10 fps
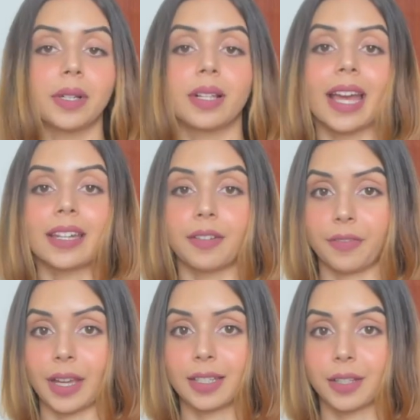and
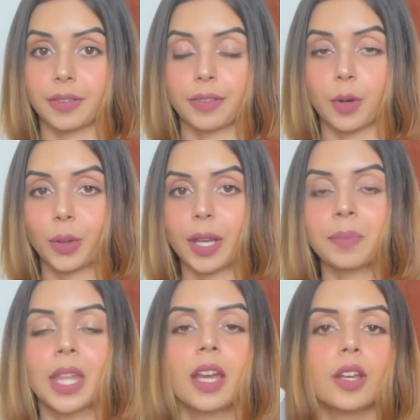effective, okay?
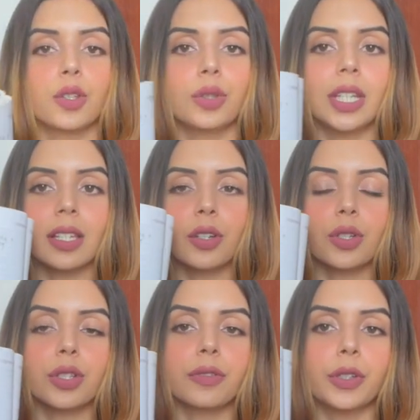So these are just a
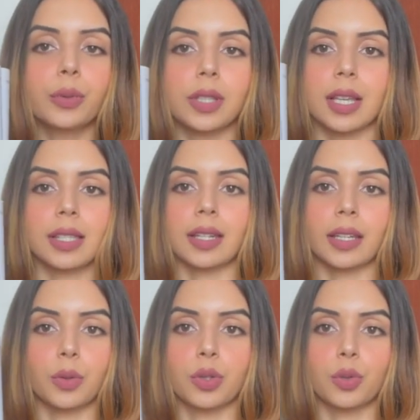few things that I used
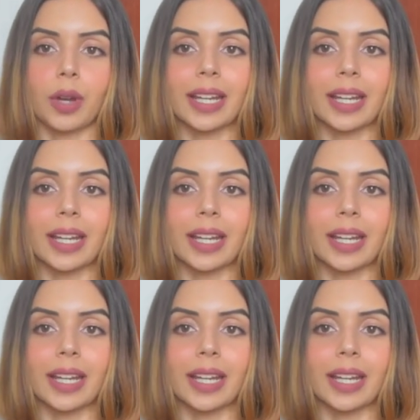to write.